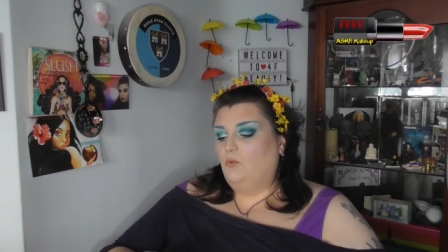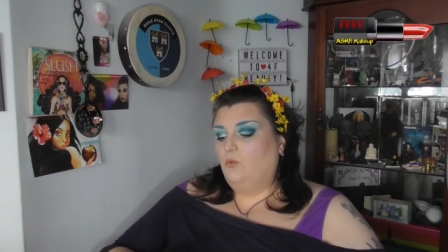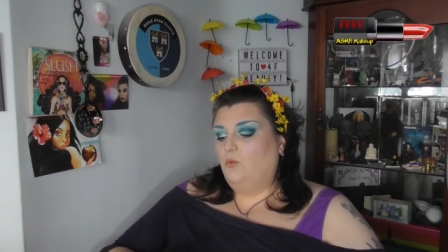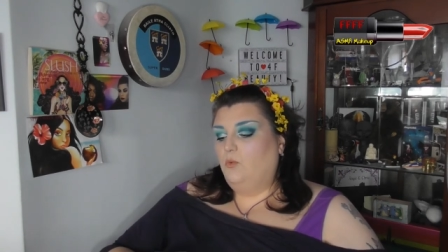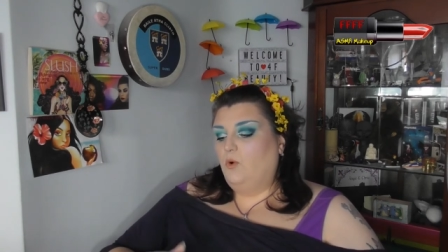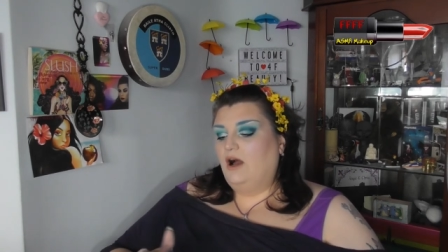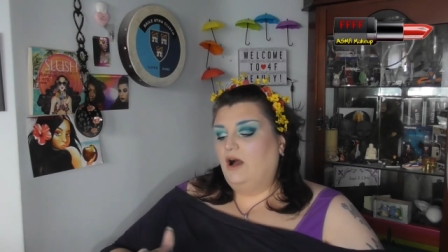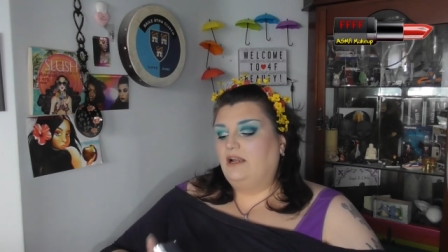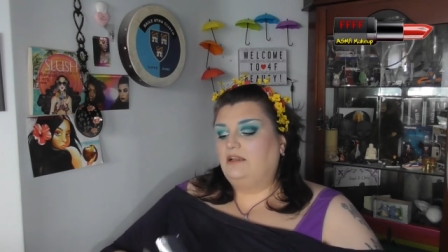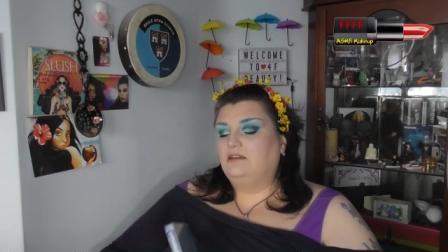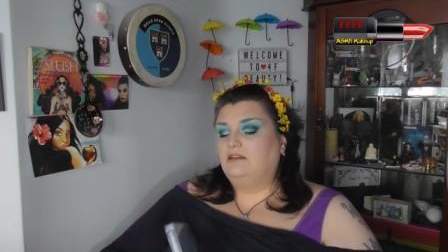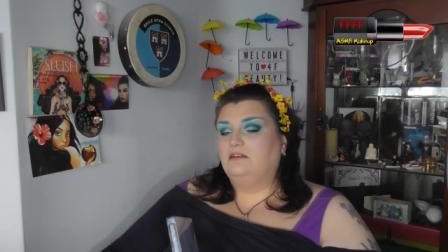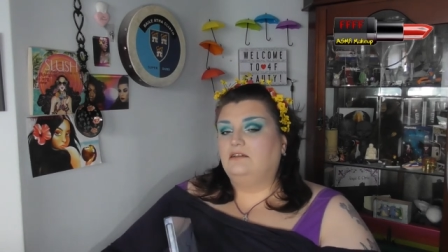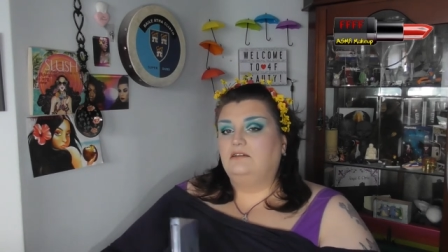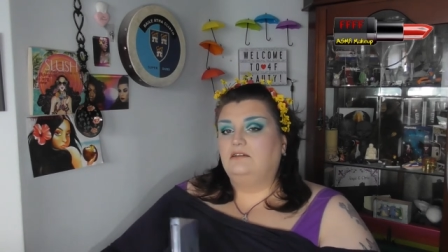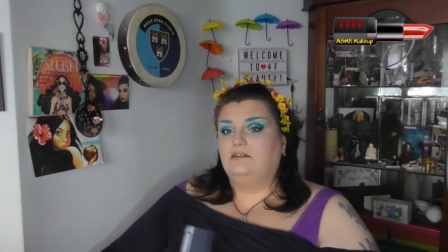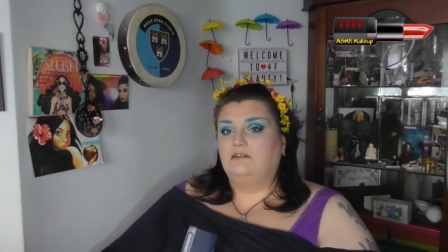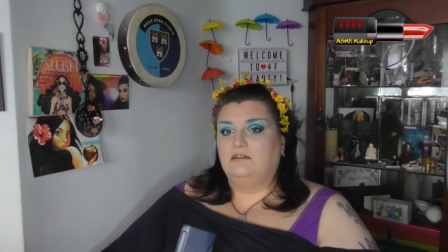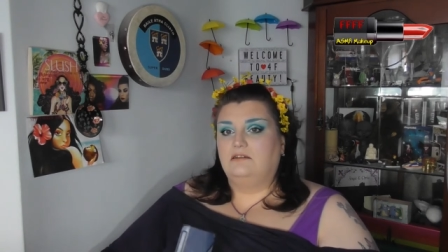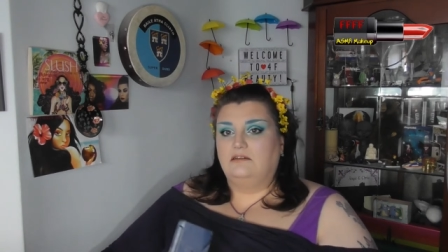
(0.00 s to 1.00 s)
one
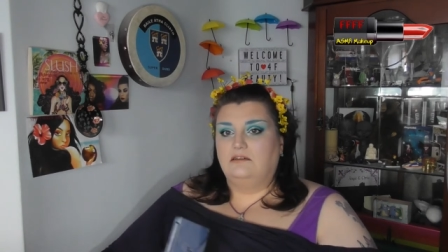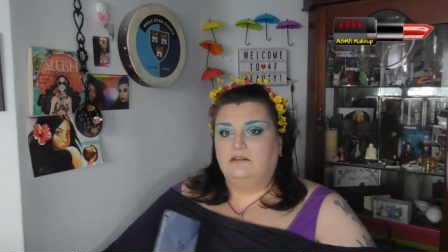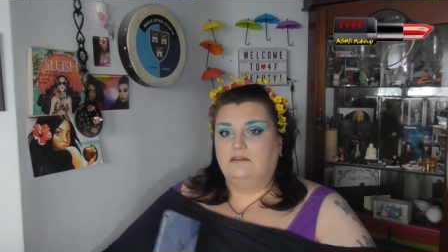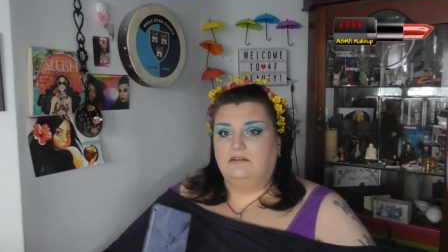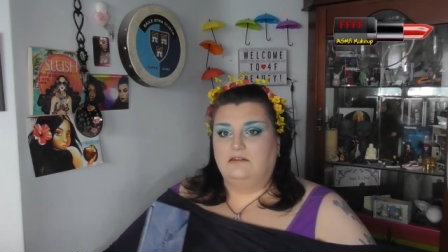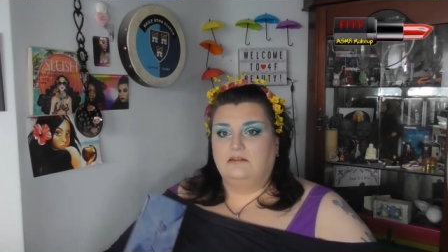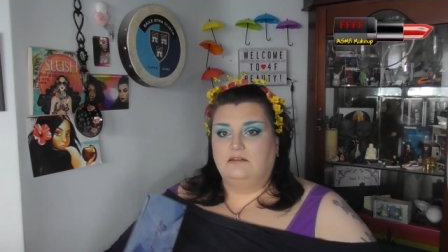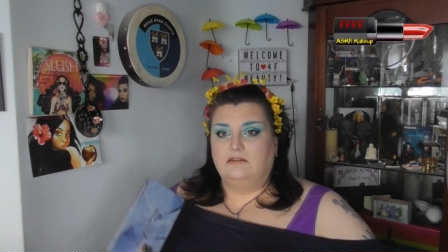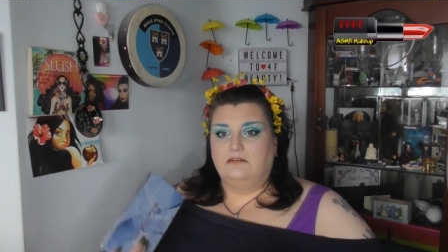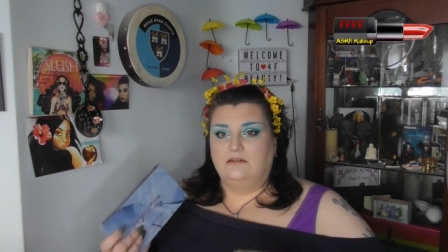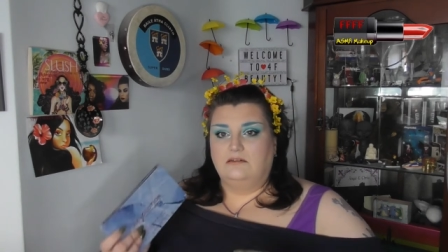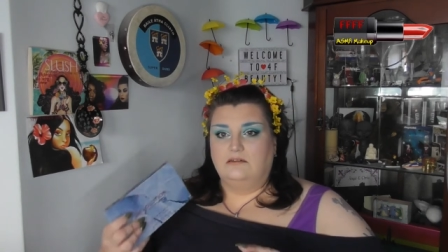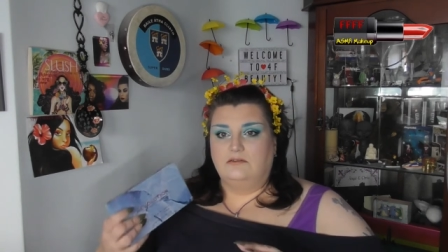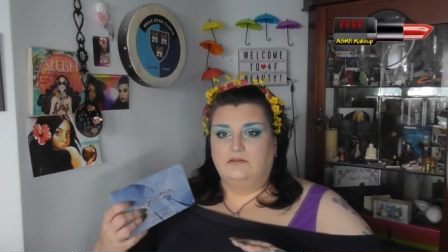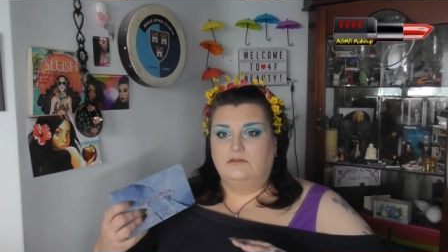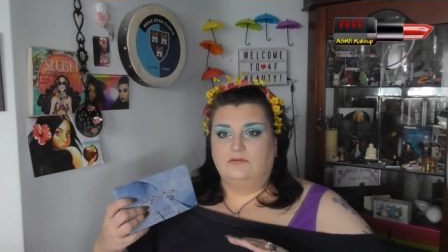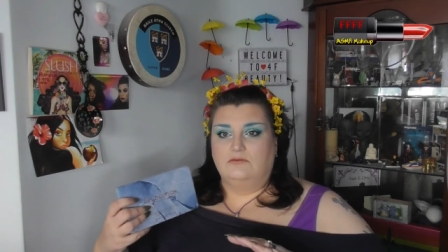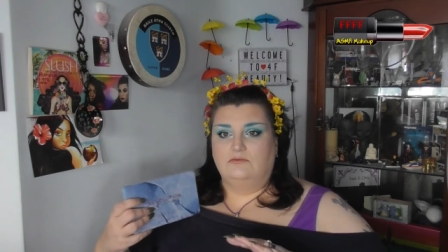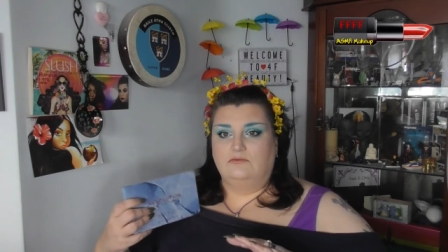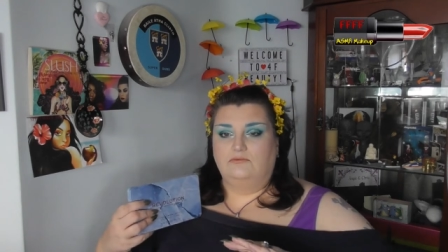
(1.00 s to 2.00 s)

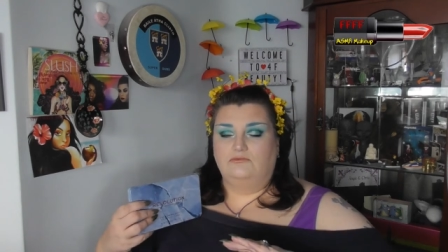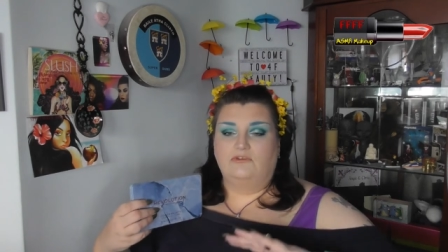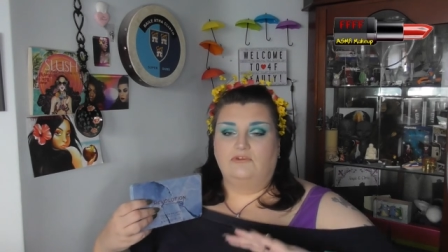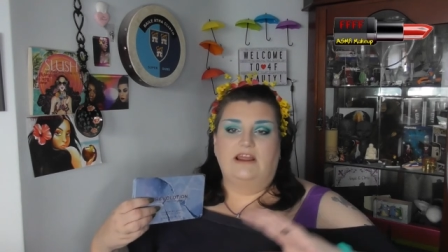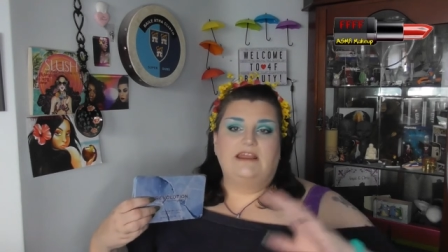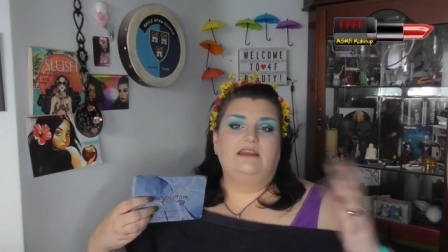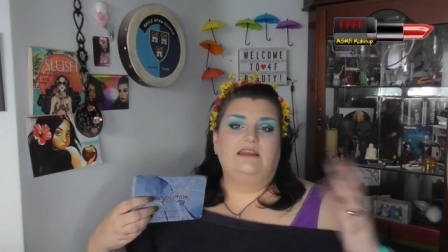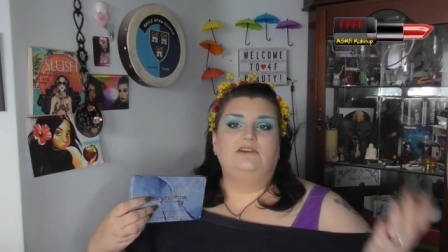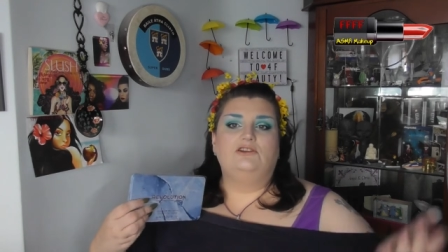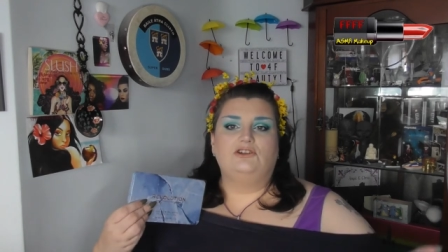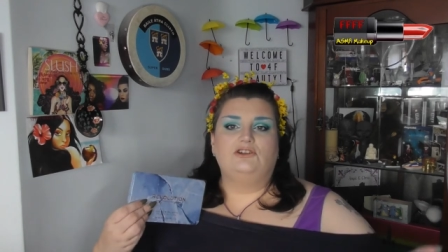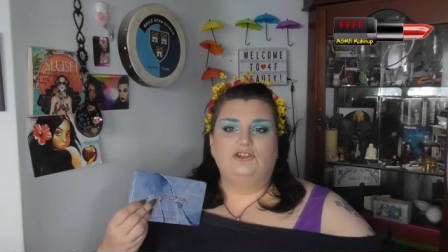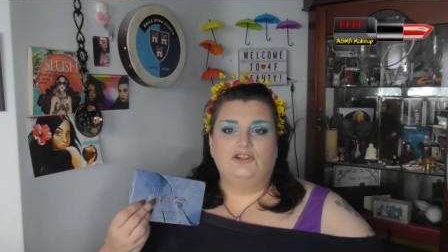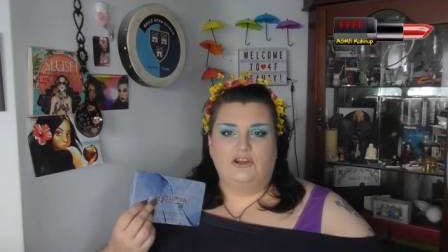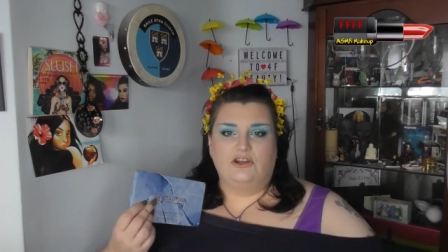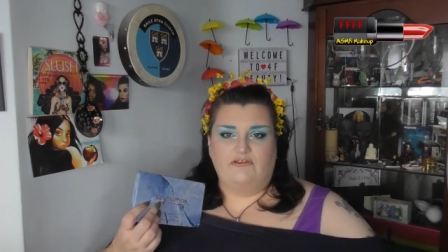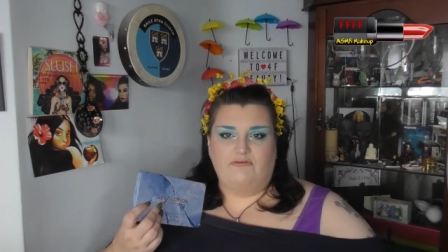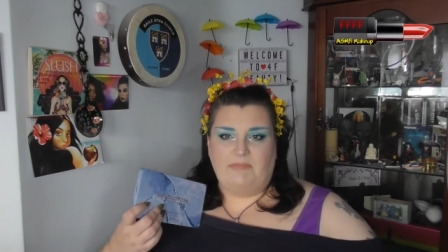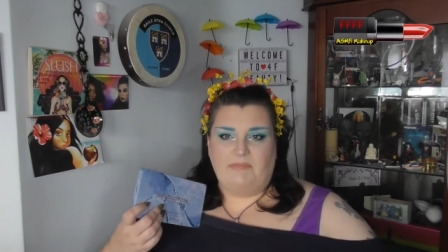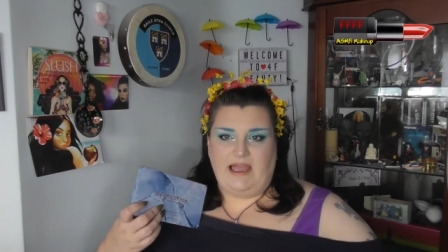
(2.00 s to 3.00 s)
range
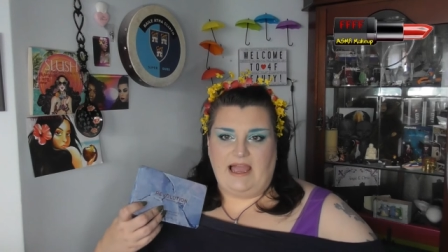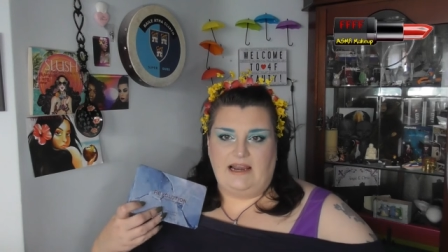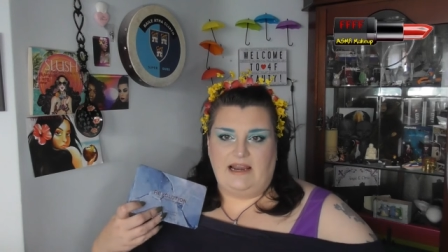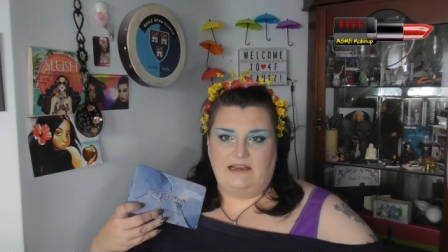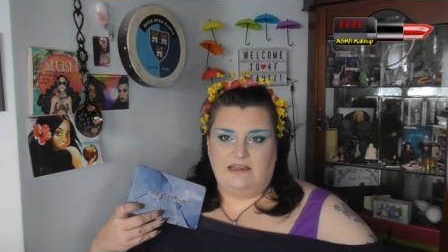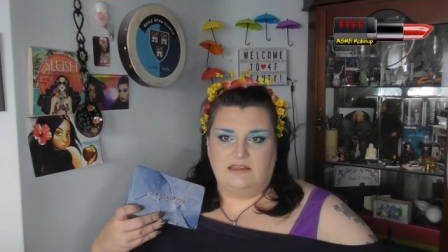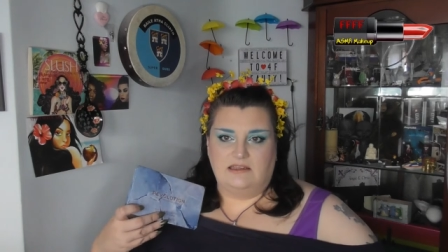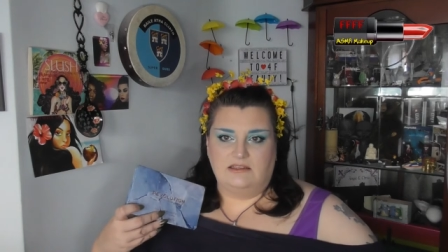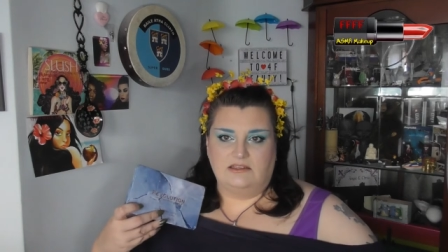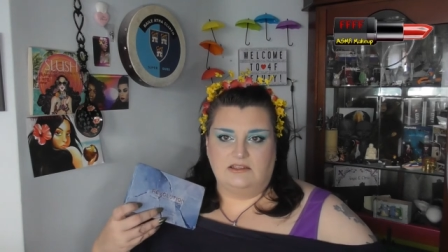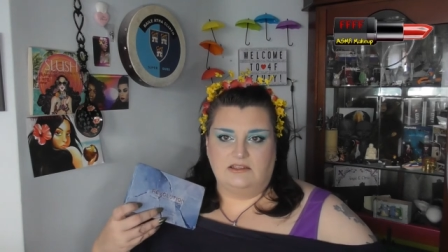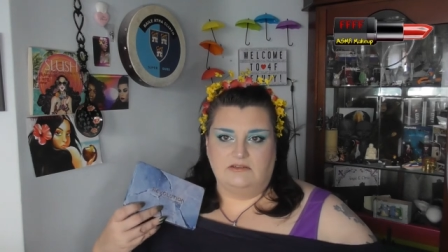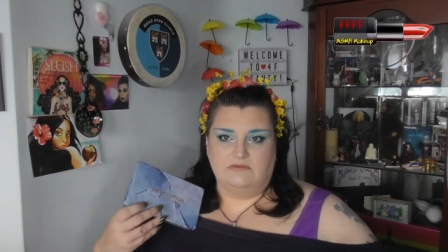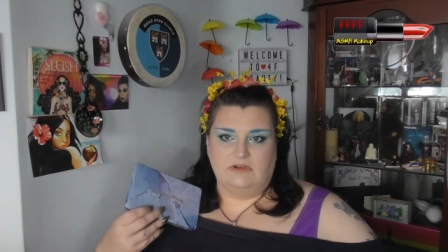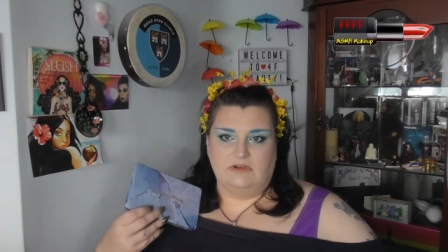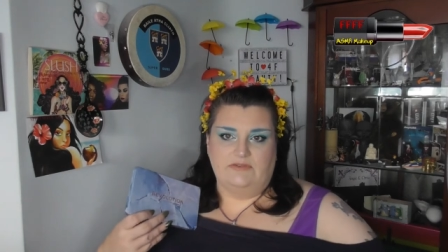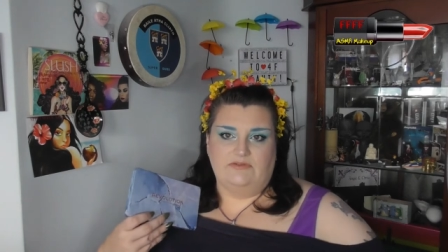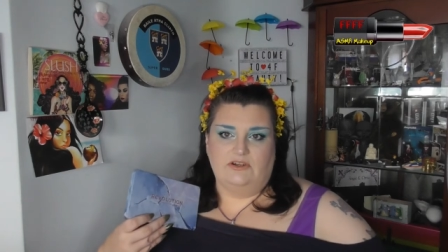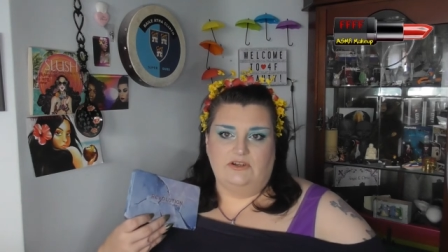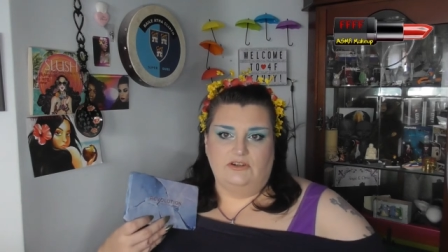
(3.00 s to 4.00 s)
of palettes that
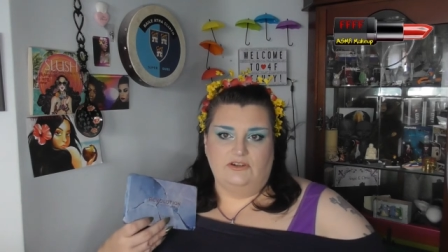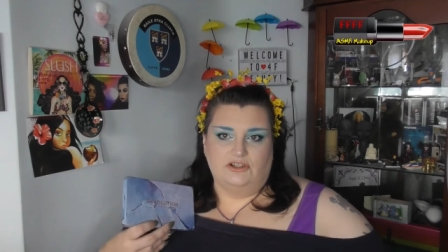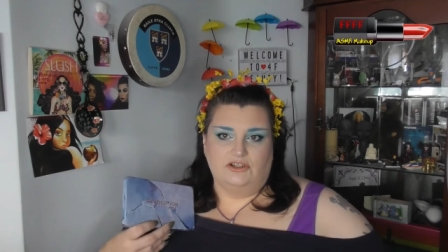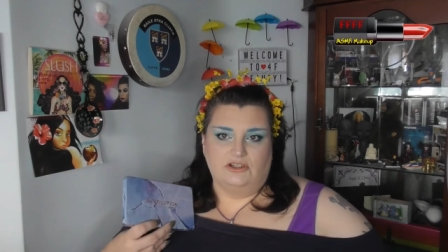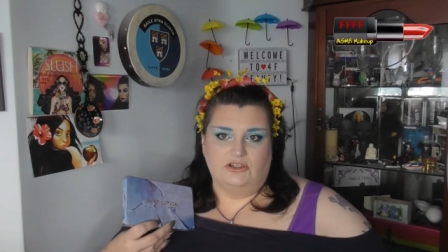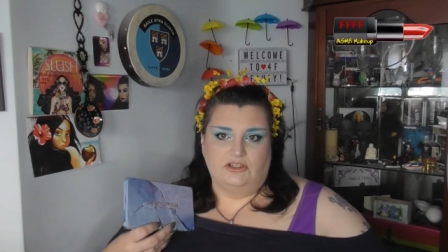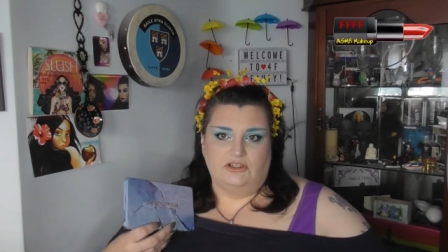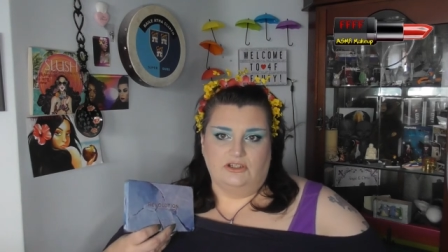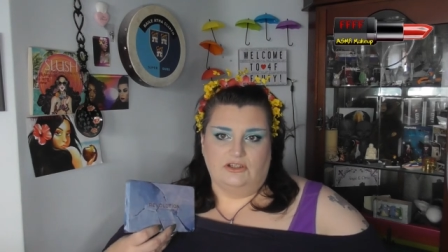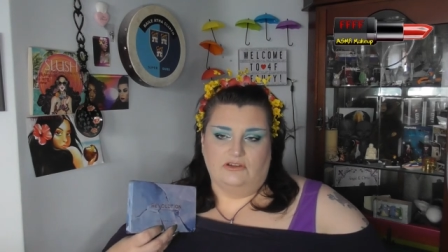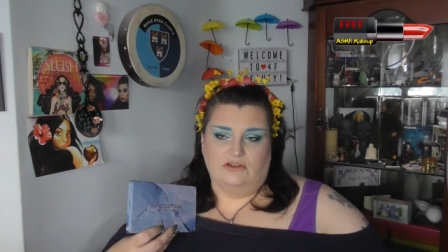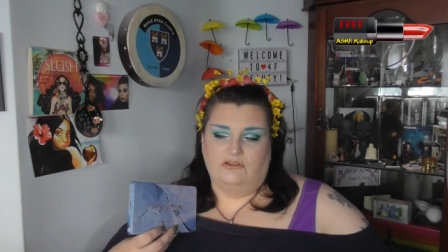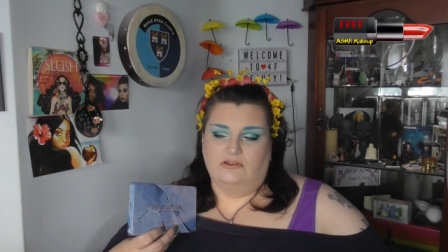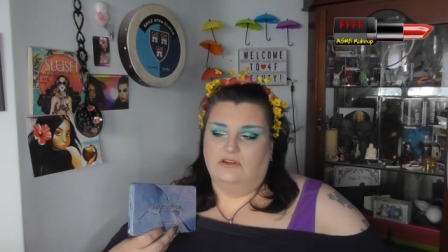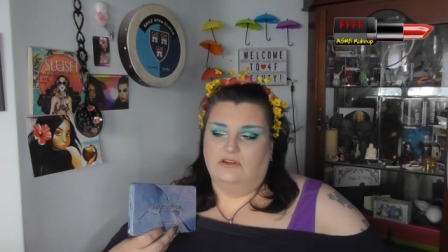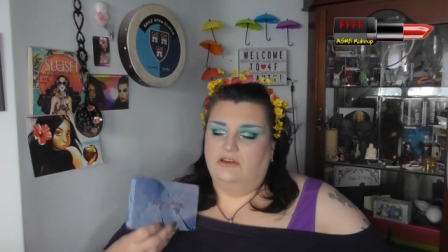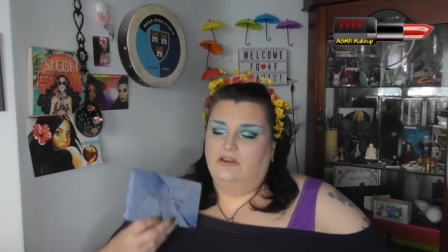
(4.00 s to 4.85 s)
Revolution do